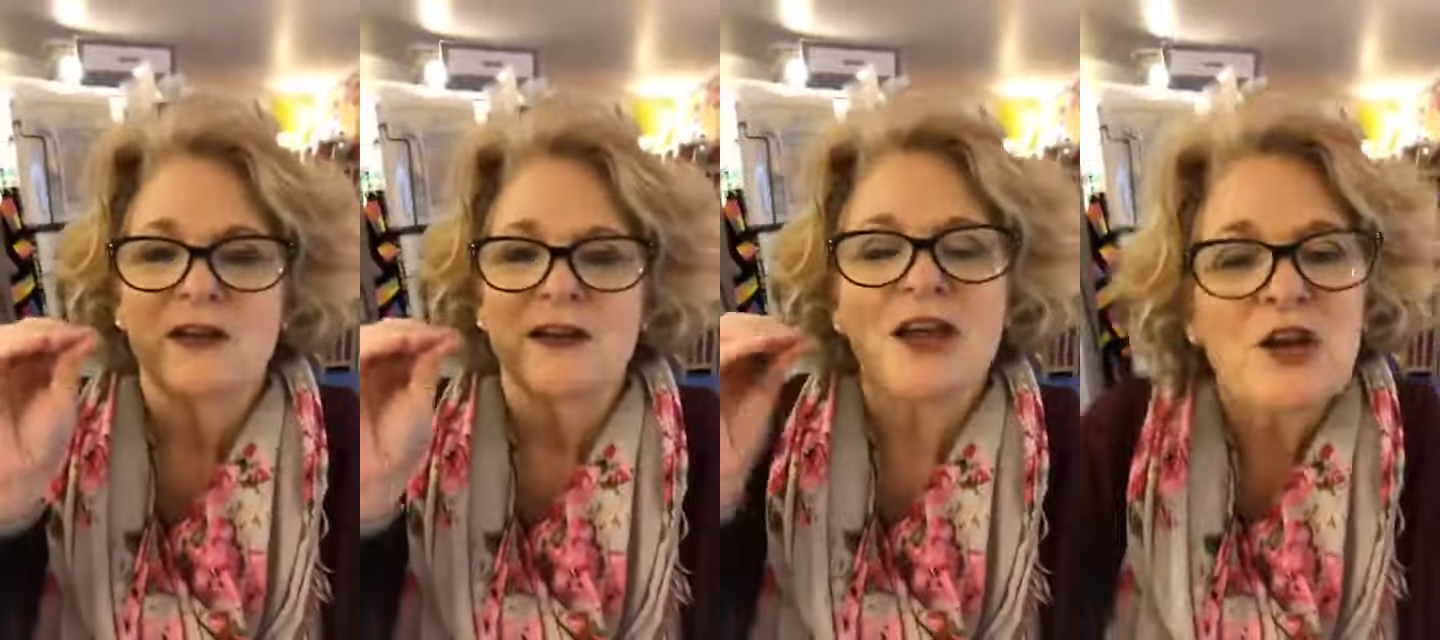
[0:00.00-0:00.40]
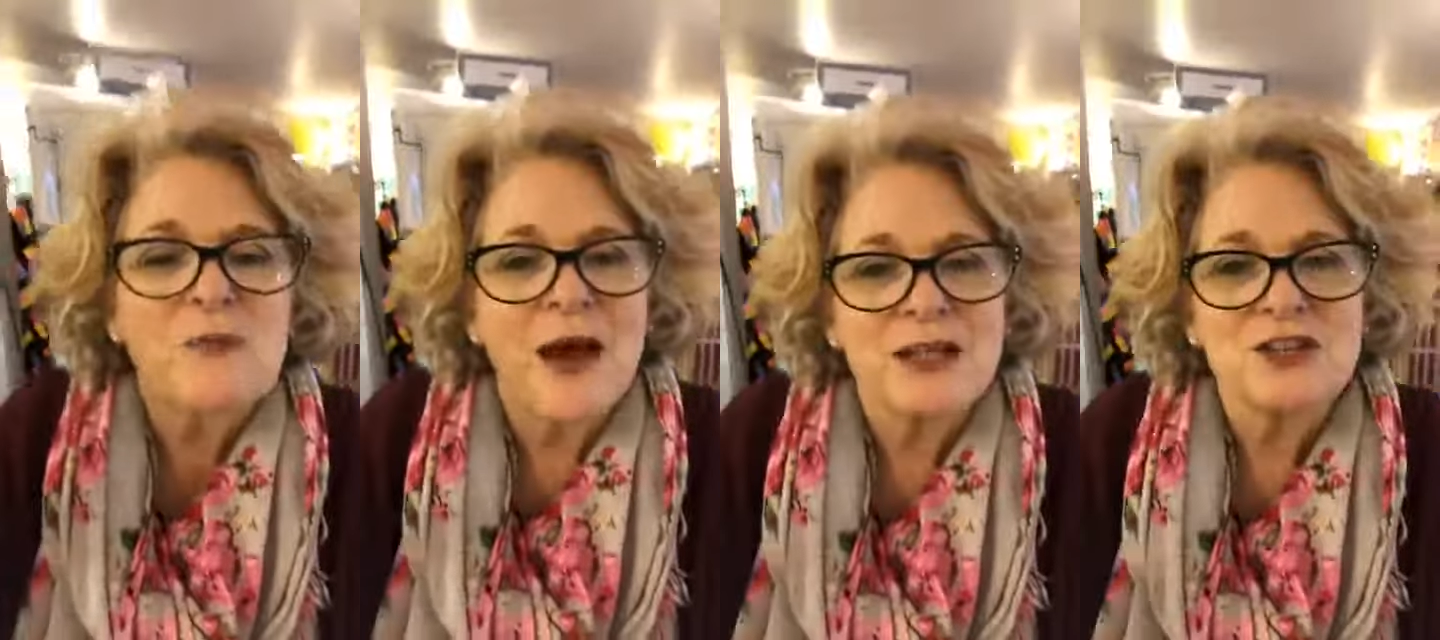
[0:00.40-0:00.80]
can you
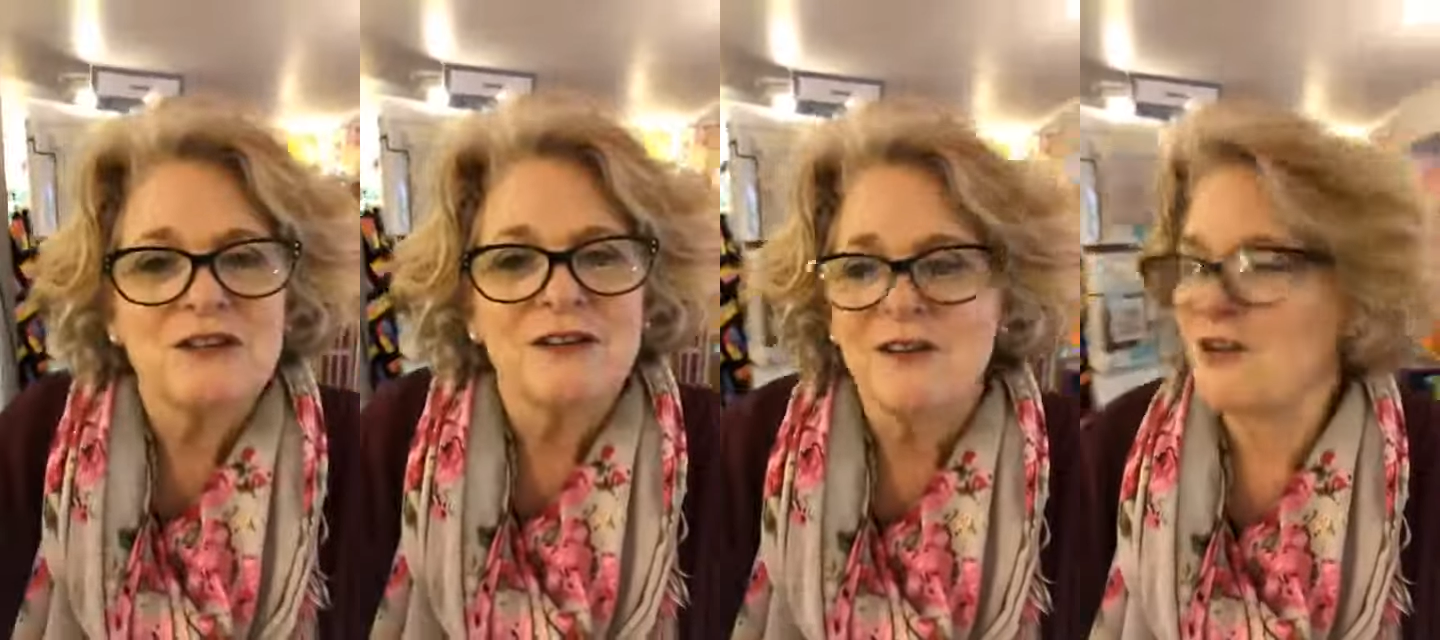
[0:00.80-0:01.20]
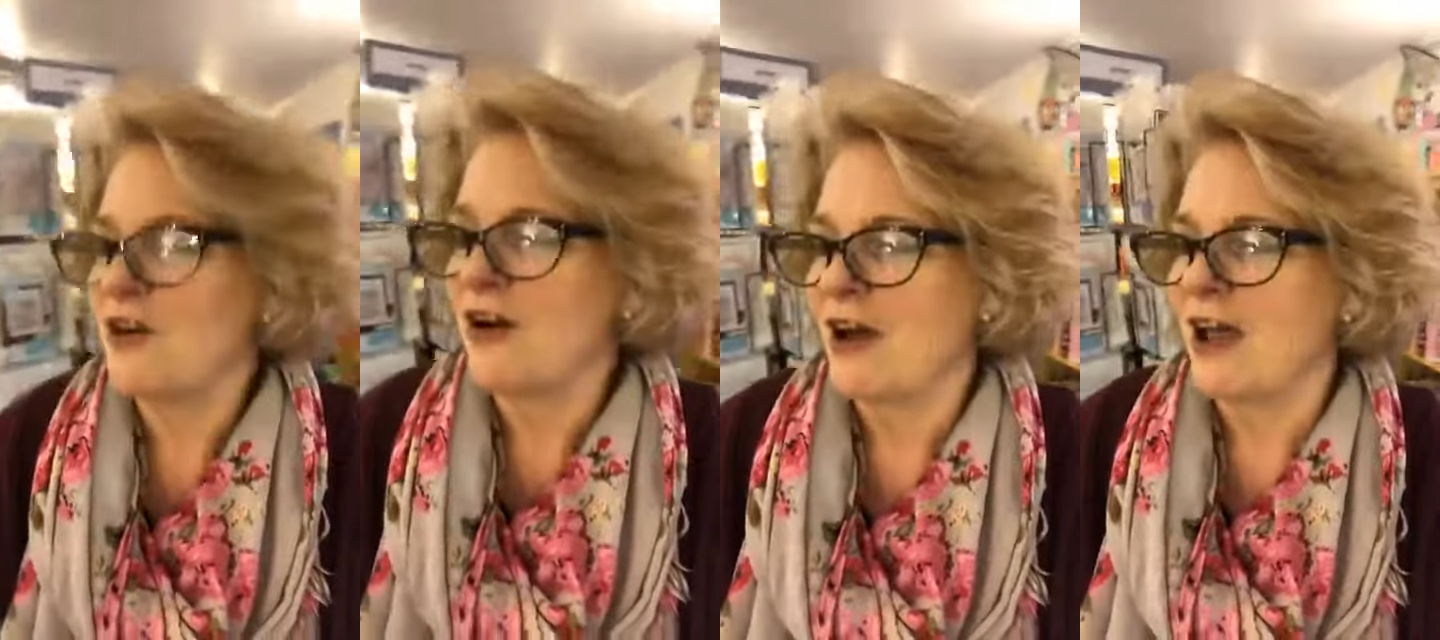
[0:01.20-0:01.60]
imagine
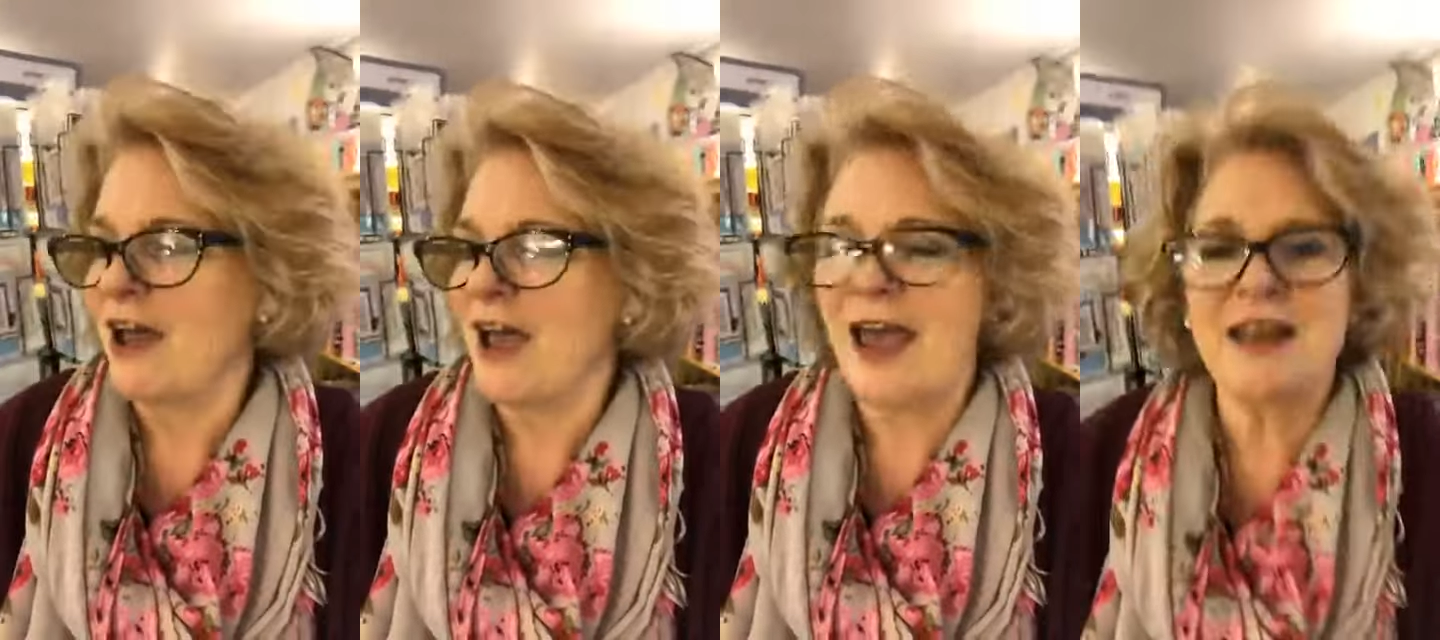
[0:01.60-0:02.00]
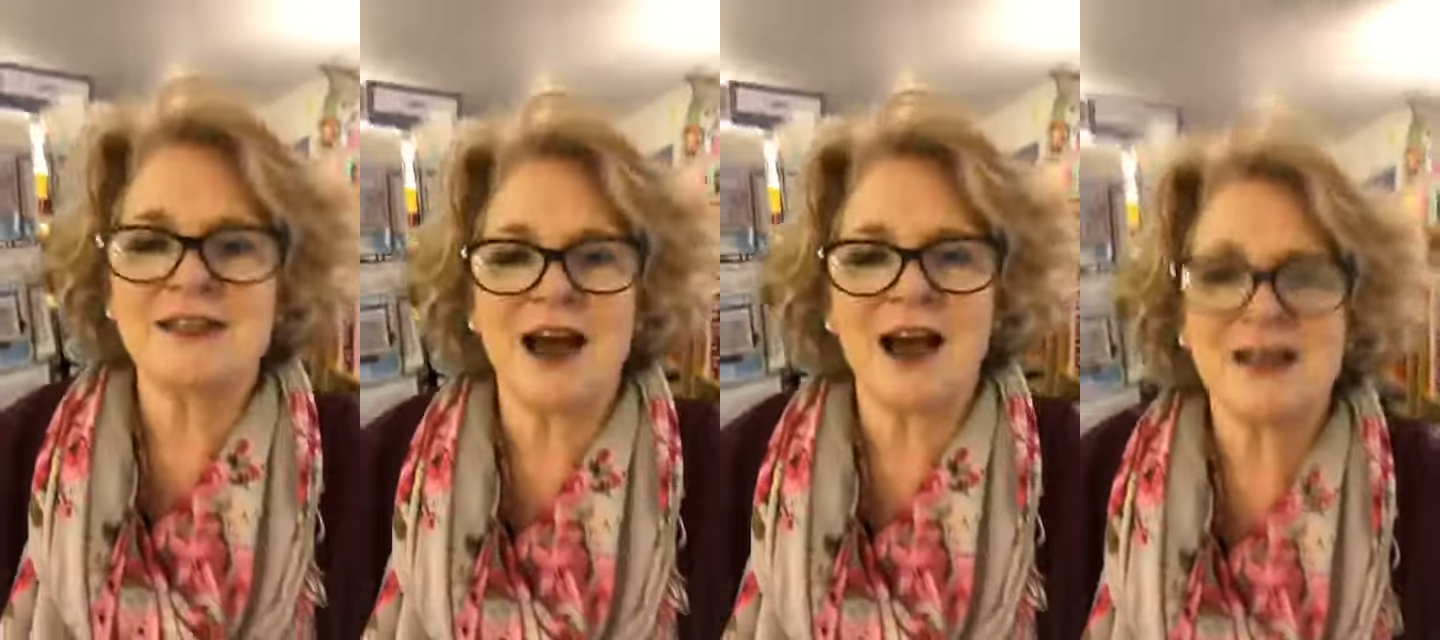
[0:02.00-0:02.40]
eight
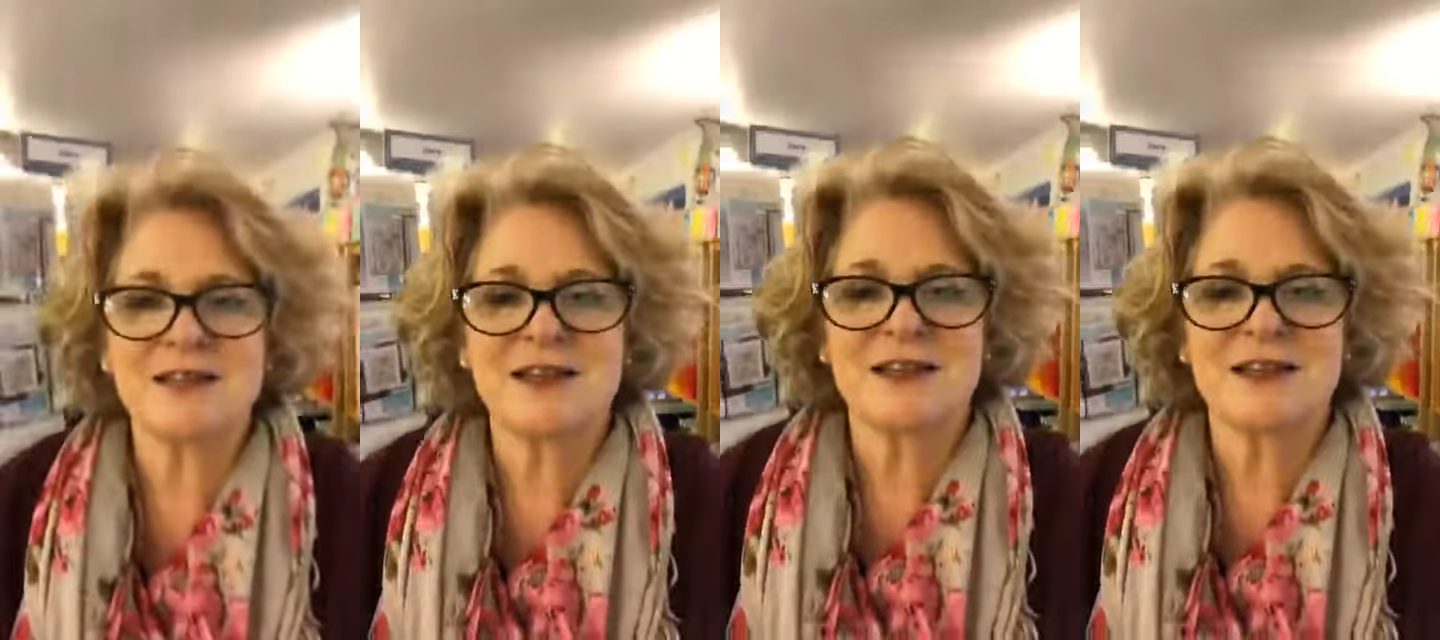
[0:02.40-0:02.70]
dies,